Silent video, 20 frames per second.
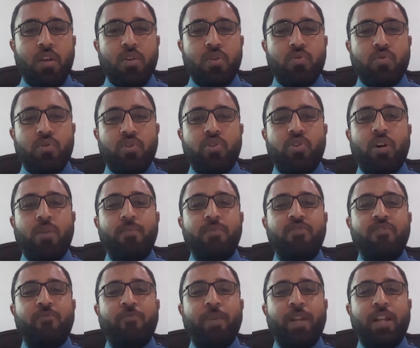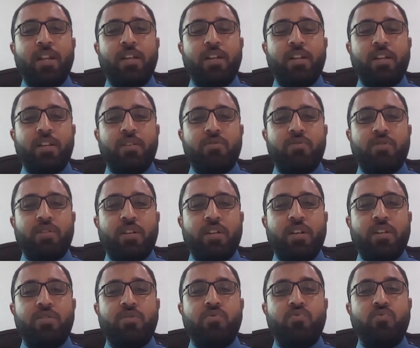So the job of the planner is
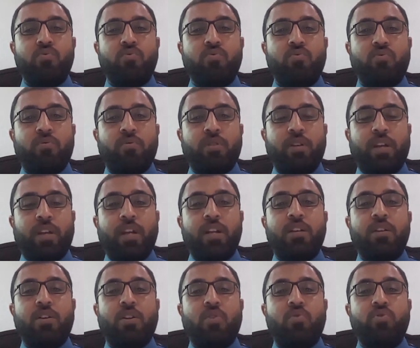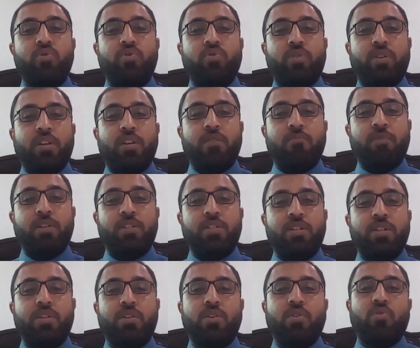just to get around your team and
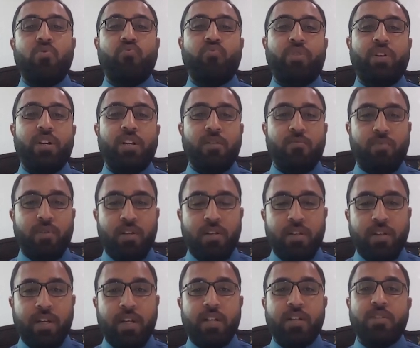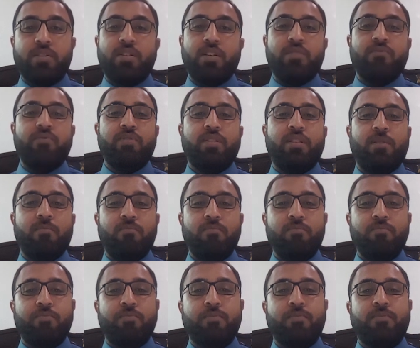sit around one table and discuss with
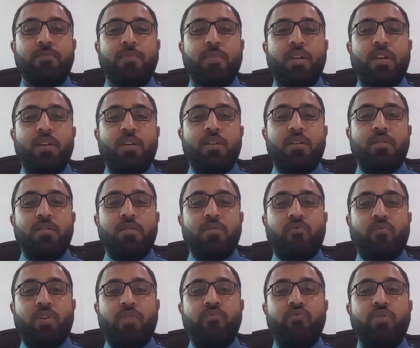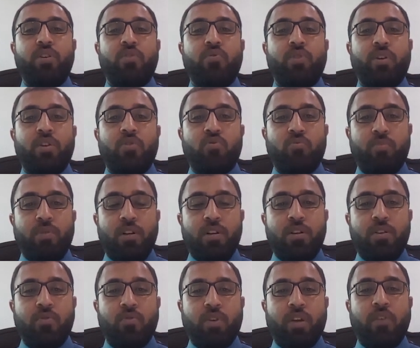them what we are going to
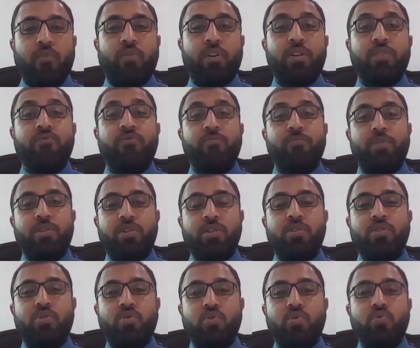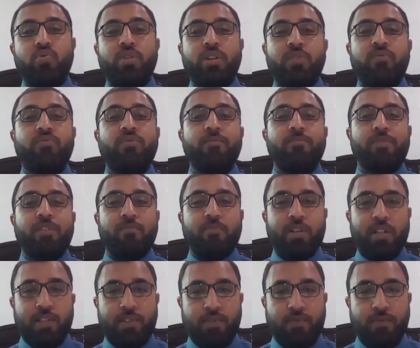build. Okay, what information do you need from them
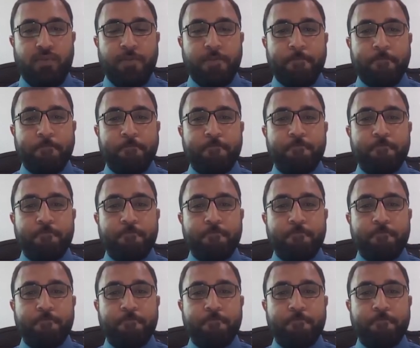also?